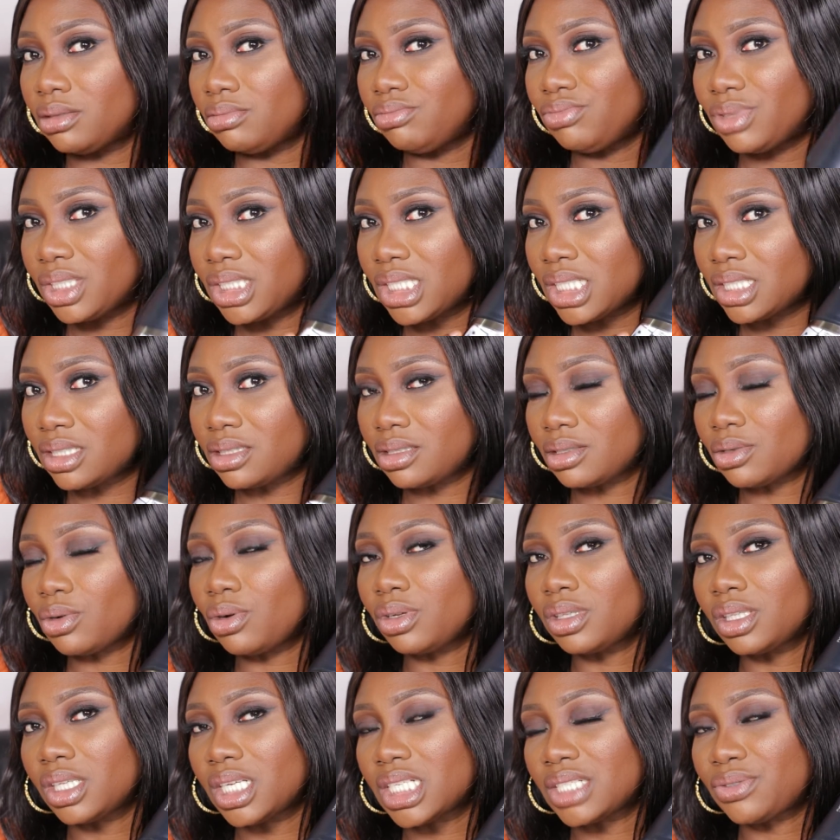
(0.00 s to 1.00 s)
retains its
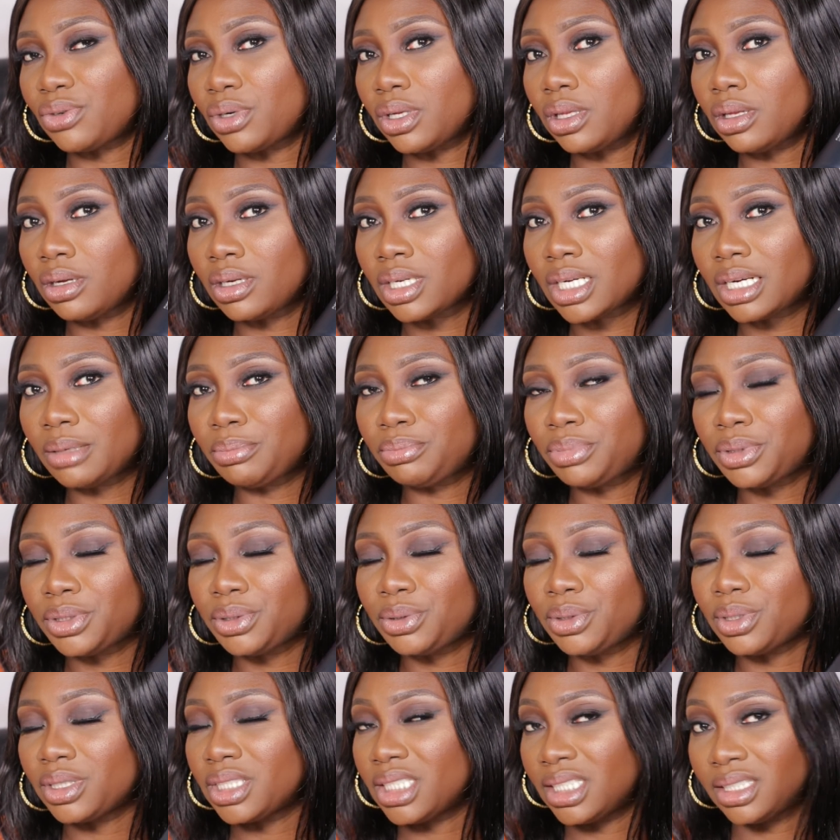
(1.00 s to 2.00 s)
hotness for a longer
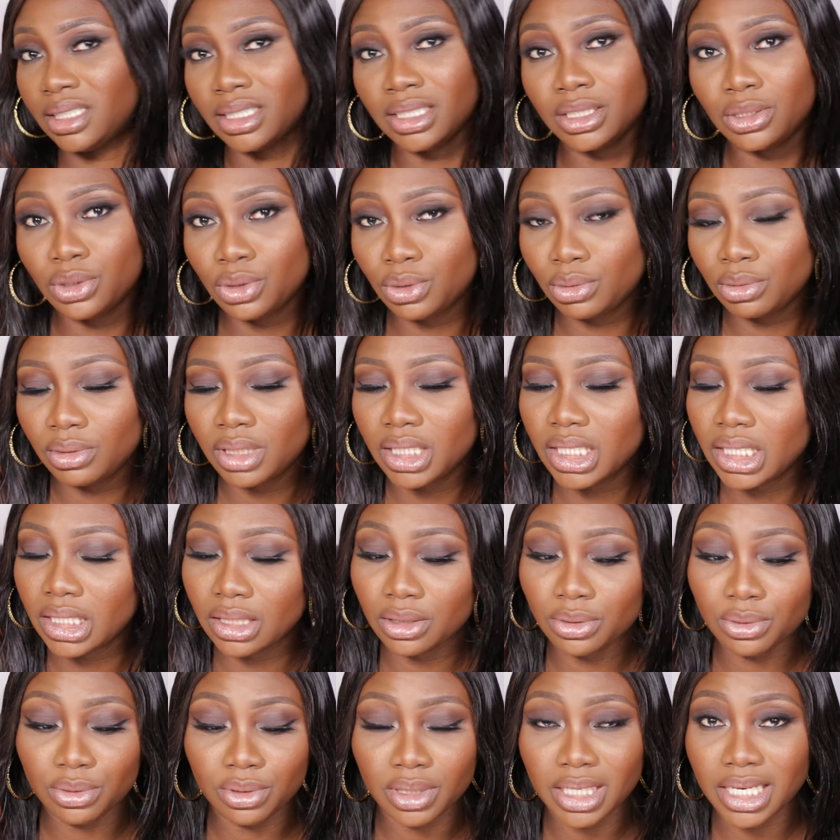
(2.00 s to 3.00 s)
period? Is it too late?
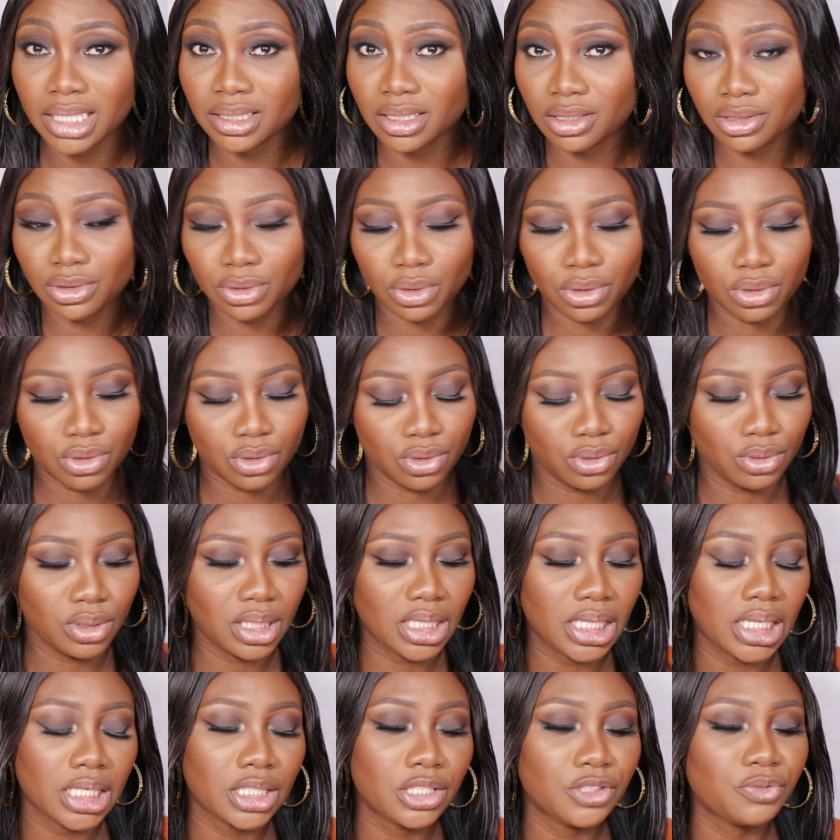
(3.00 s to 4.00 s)
No guys, it's not too
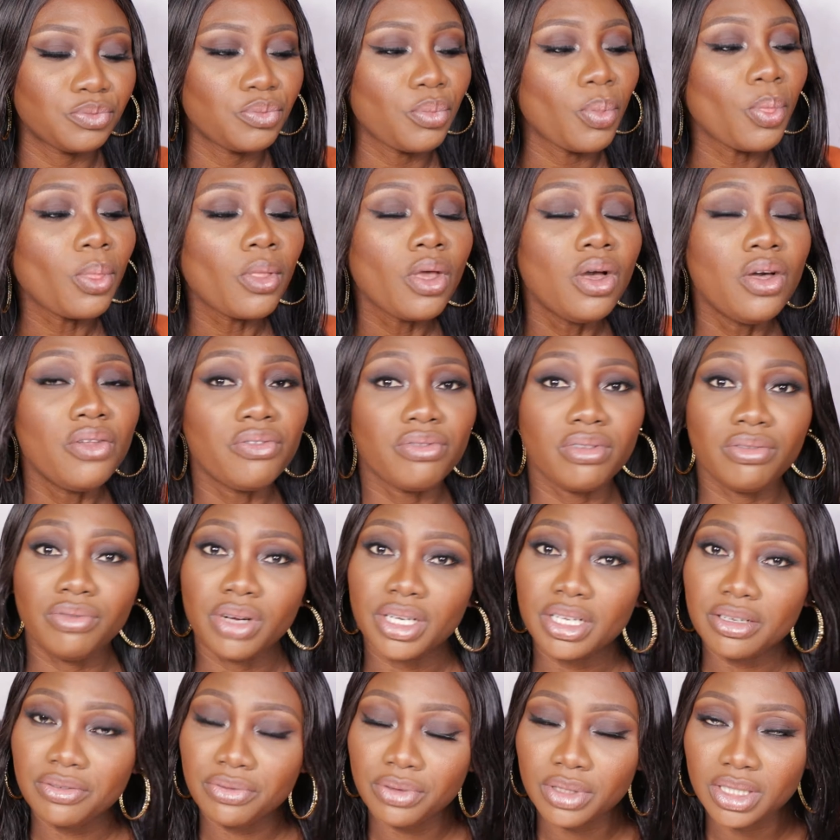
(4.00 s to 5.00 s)
late. The
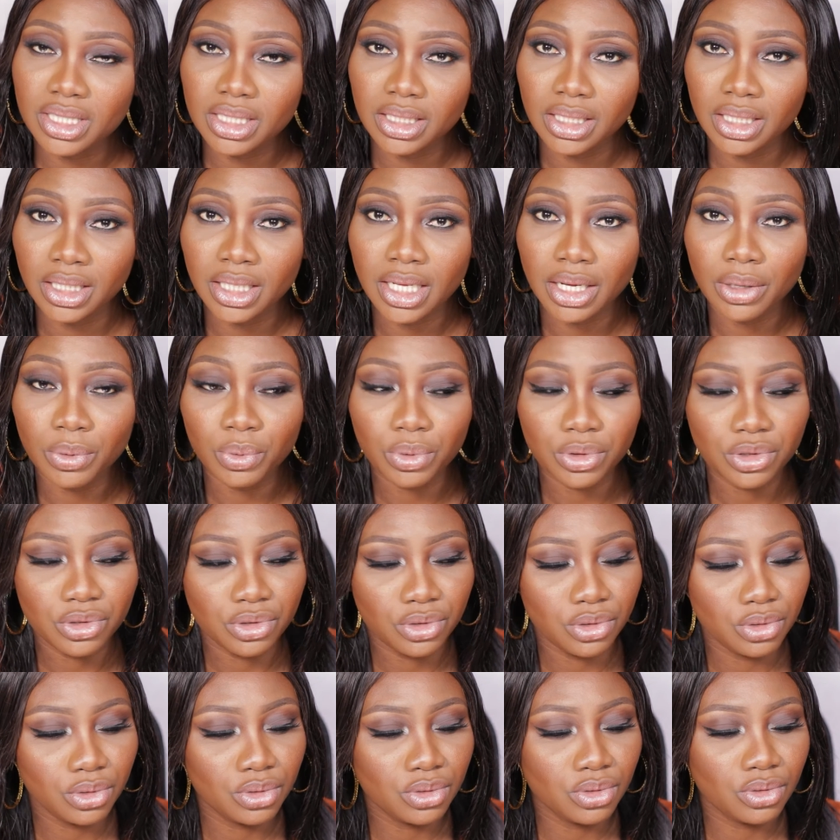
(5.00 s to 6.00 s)
very first thing I
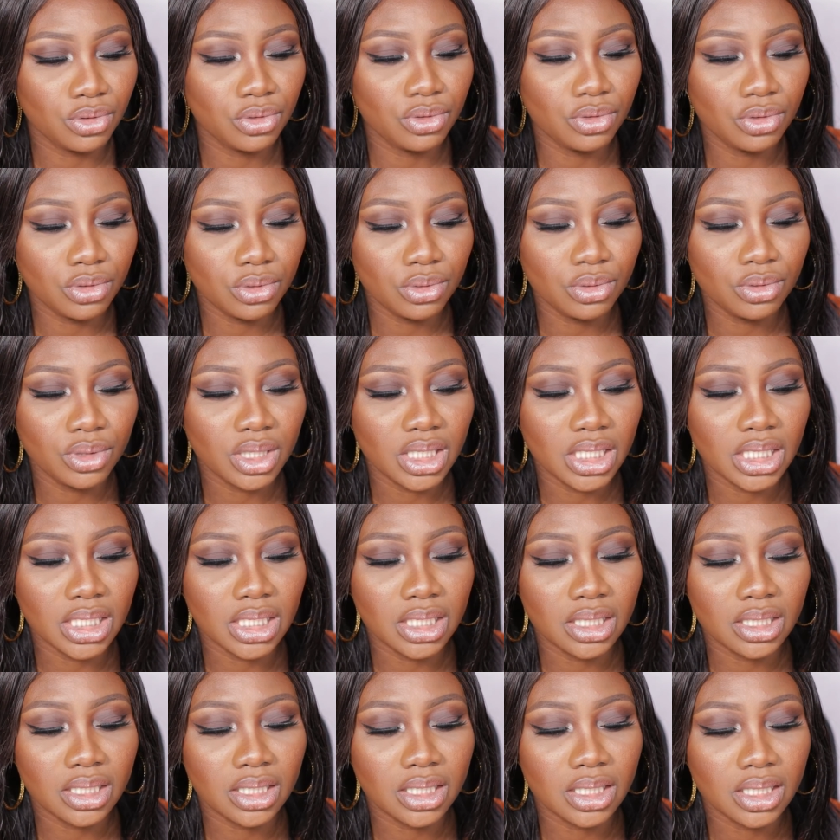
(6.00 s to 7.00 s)
want you to do
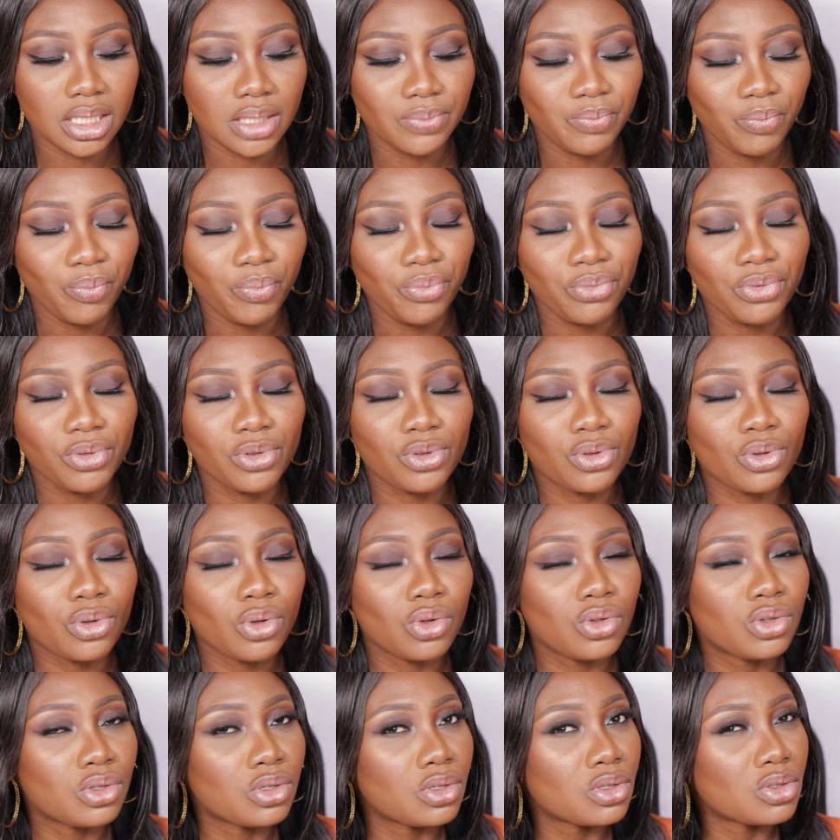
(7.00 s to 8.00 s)
is
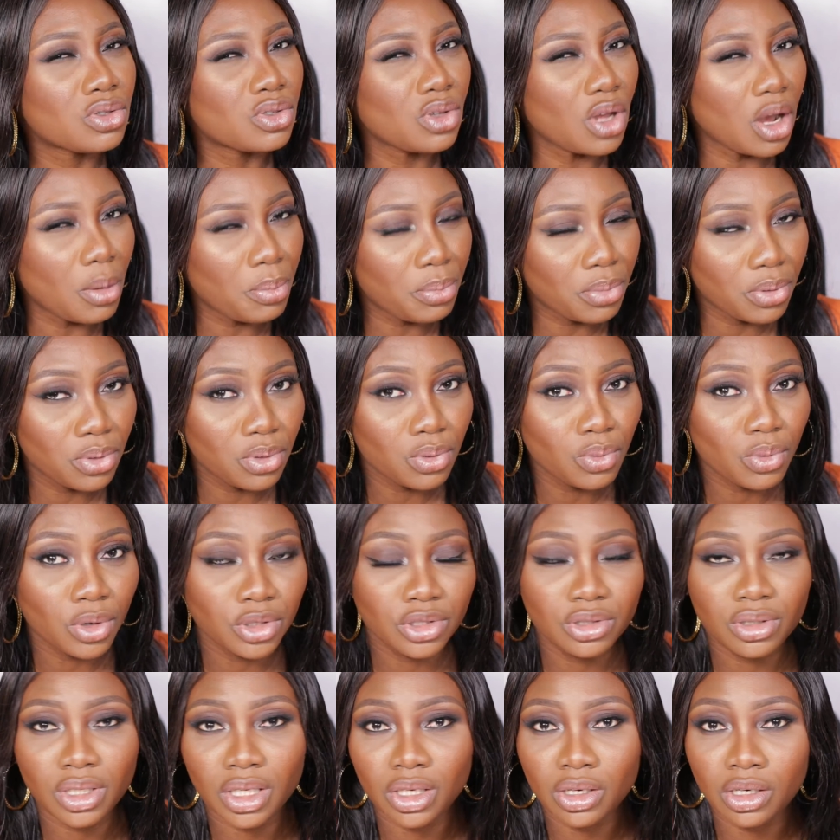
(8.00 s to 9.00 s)
to stop
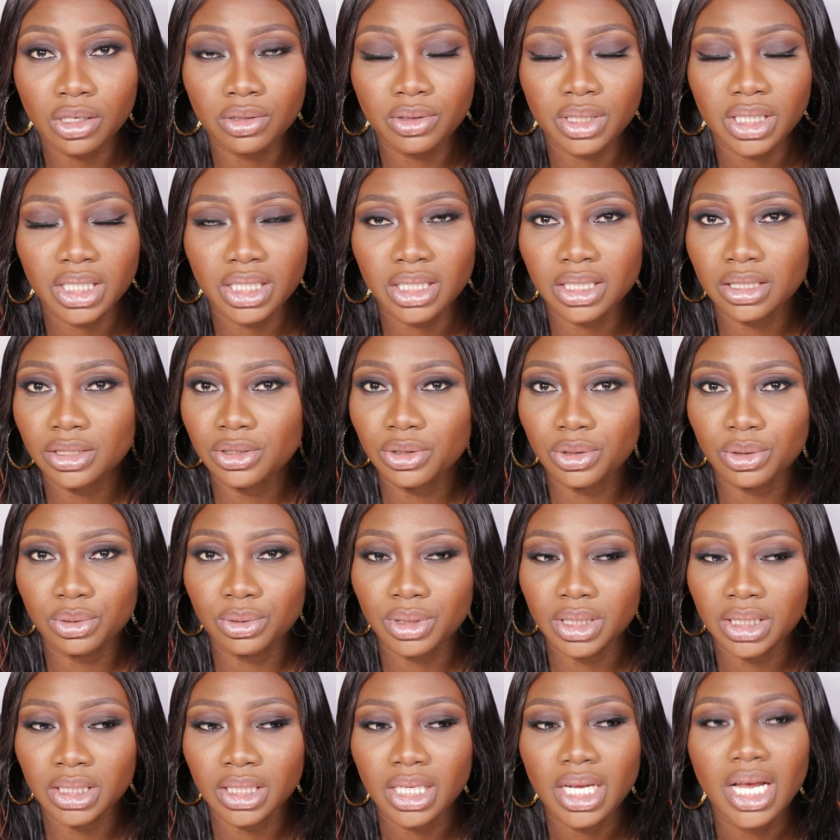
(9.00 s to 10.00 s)
what you're currently
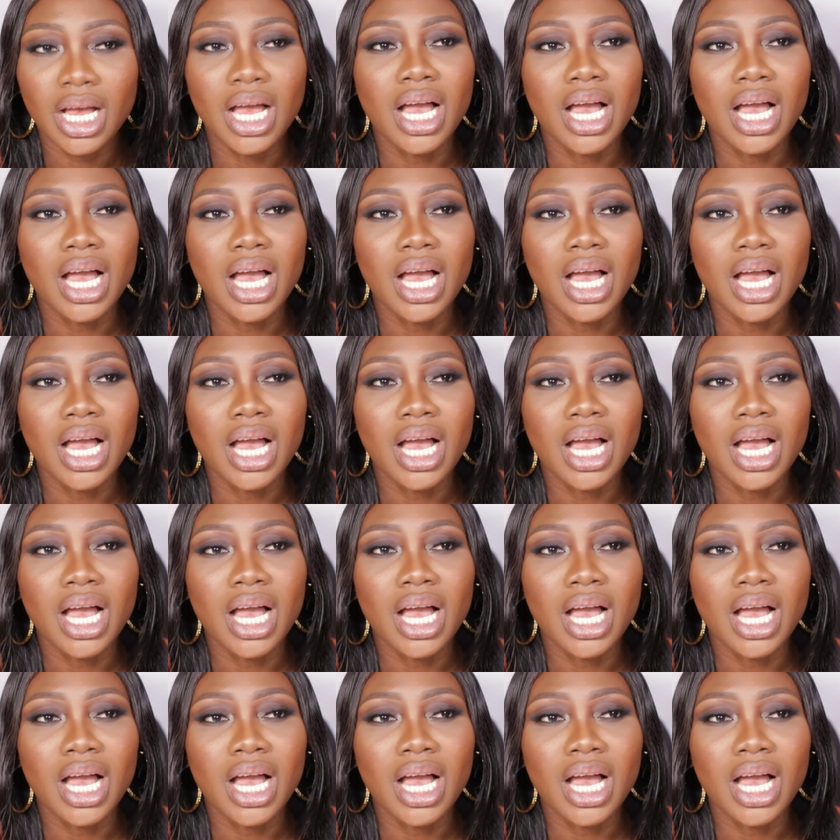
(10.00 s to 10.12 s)
doing.